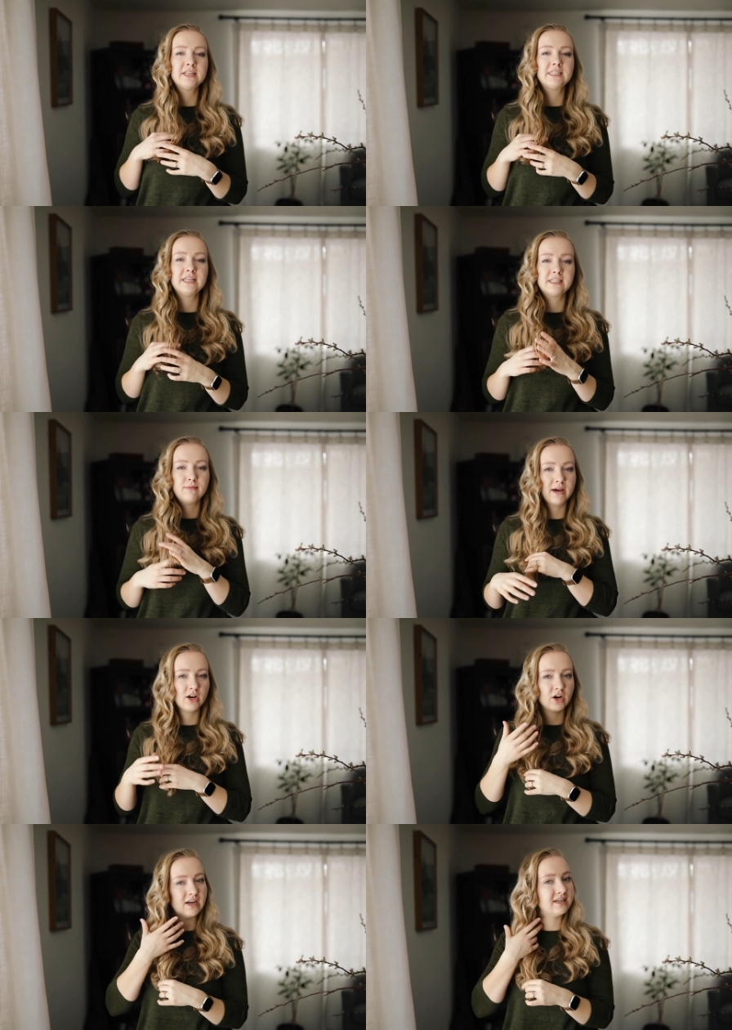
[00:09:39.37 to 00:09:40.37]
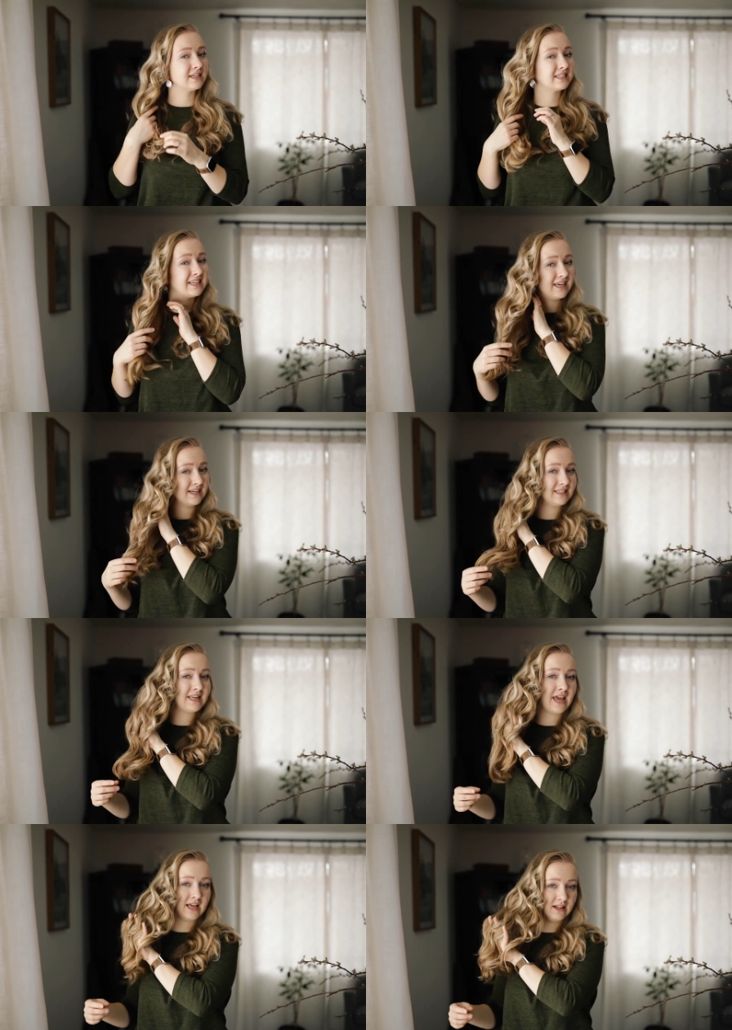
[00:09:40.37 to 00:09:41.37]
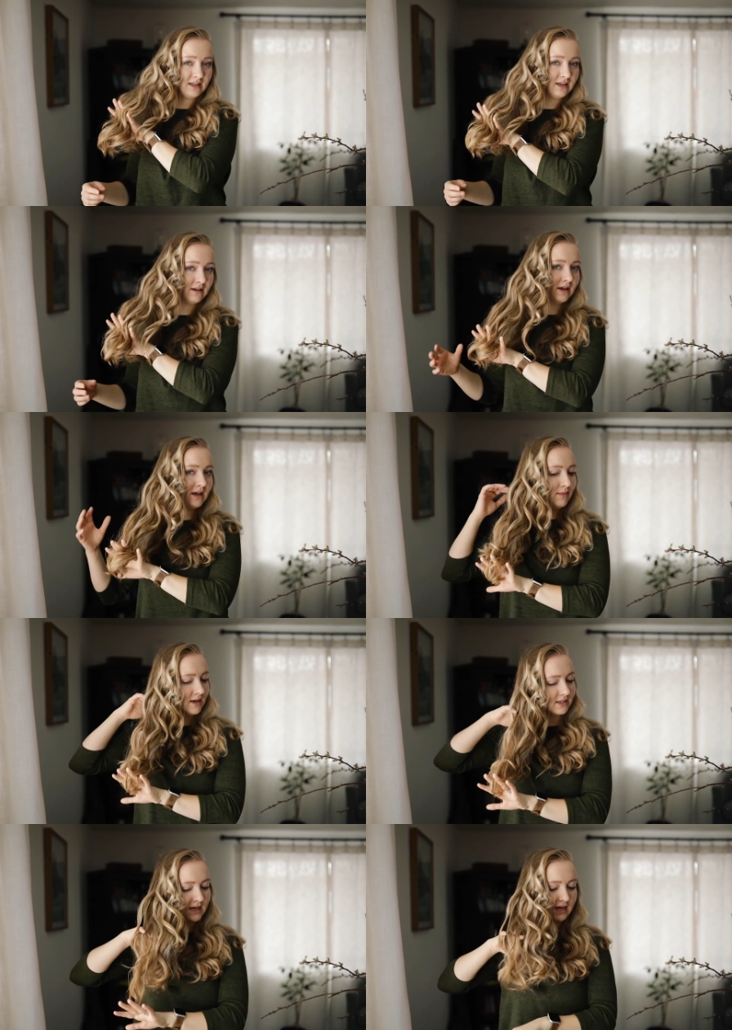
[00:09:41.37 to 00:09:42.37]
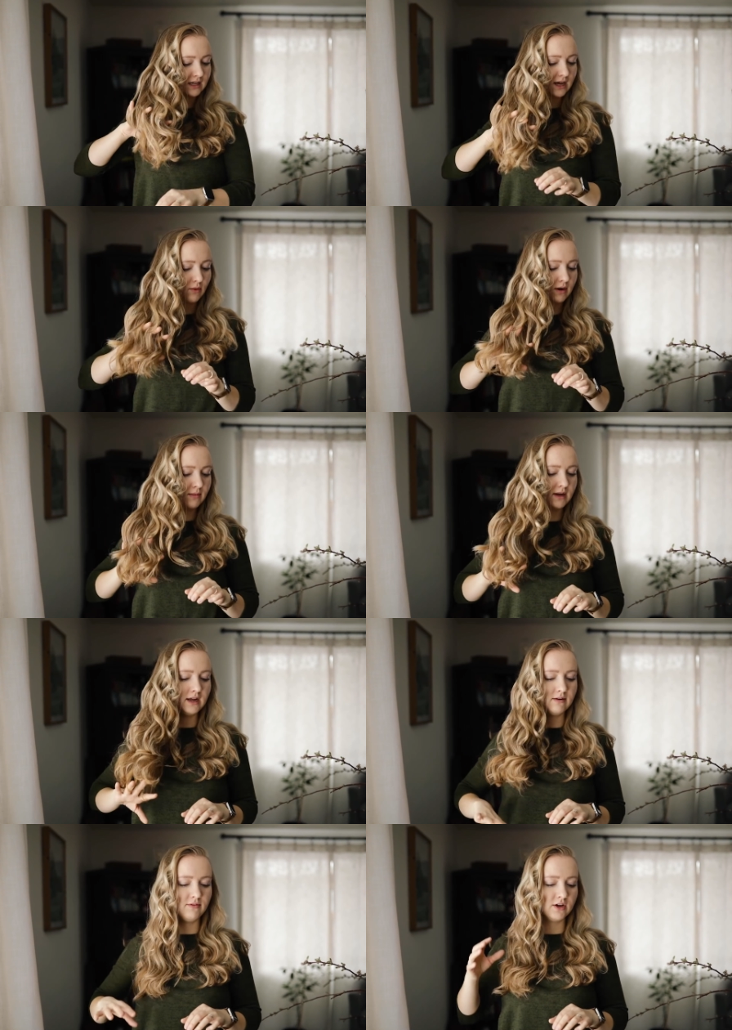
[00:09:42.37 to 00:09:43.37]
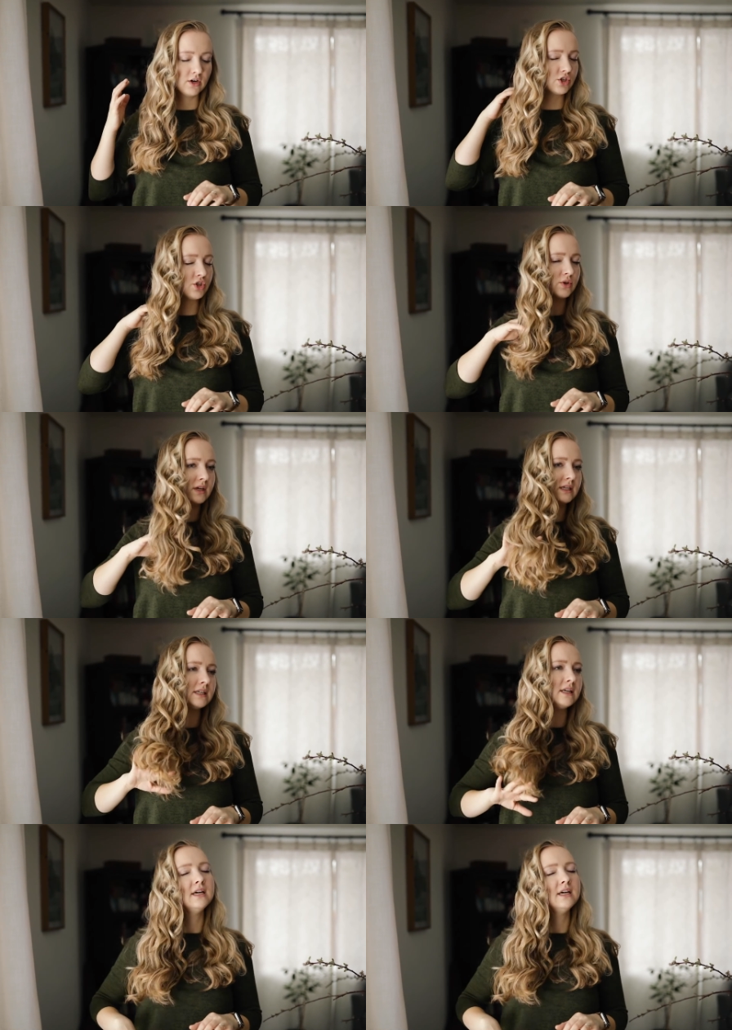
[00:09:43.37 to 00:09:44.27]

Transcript: it stays in better and it doesn't get as tangly because I can like run my fingers through it